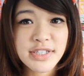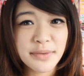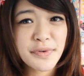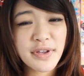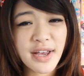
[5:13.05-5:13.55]

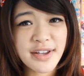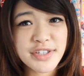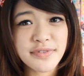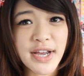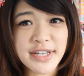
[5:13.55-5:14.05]
Some of you
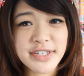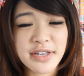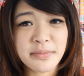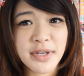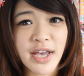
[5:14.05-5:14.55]
guys were
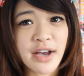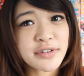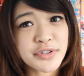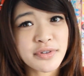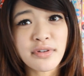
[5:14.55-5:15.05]
asking me
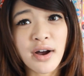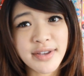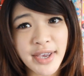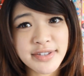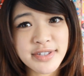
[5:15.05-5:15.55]
how to
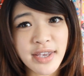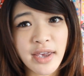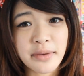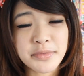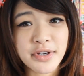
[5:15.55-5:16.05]
not get
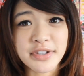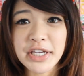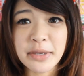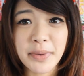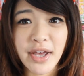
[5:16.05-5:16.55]
scammed
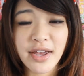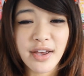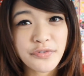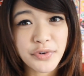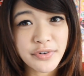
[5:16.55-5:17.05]
on eBay.
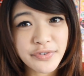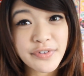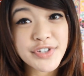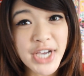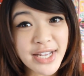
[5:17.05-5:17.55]
Well,
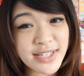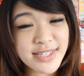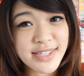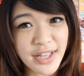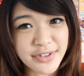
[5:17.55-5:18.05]
for
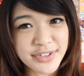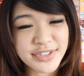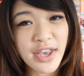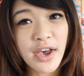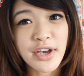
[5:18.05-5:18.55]
Chinese
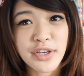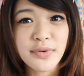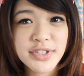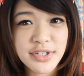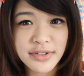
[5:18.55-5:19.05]
sellers,
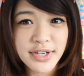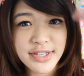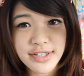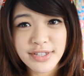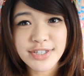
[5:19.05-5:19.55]
you want to look
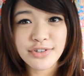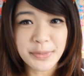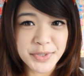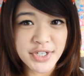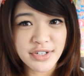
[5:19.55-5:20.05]
at the
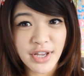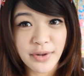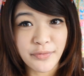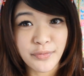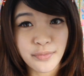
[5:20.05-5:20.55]
description
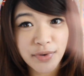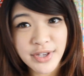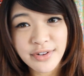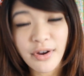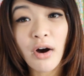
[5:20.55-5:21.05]
and
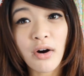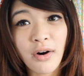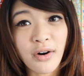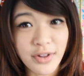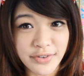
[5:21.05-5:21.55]
read
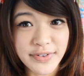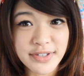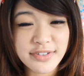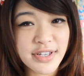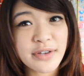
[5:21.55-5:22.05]
all of
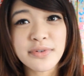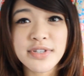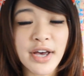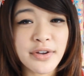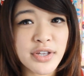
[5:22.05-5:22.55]
it. It
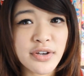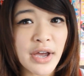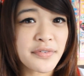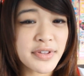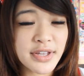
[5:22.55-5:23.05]
will tell you
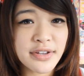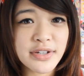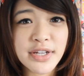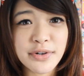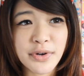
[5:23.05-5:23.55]
everything
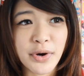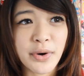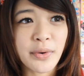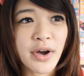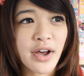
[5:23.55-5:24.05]
you need to
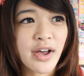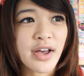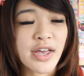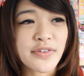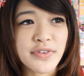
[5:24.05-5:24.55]
know,
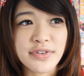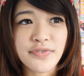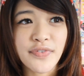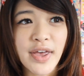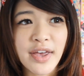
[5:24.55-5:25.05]
if
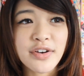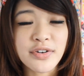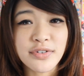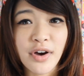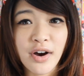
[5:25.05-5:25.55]
it's
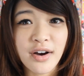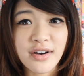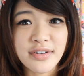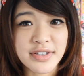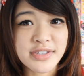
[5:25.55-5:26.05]
fake or
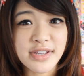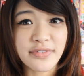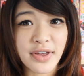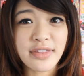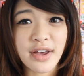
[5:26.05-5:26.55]
not and
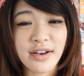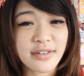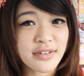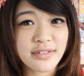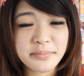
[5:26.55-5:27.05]
stuff like that,
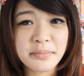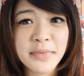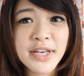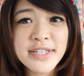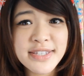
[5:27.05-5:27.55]

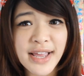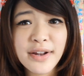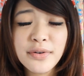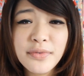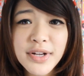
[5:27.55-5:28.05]
because
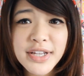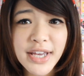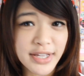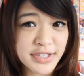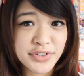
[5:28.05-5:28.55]
they don't want to
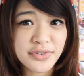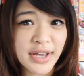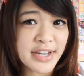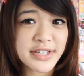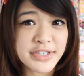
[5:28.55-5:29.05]
get into
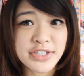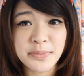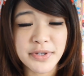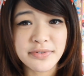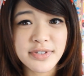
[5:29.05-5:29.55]
any
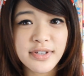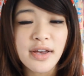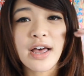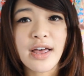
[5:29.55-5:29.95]
disputes.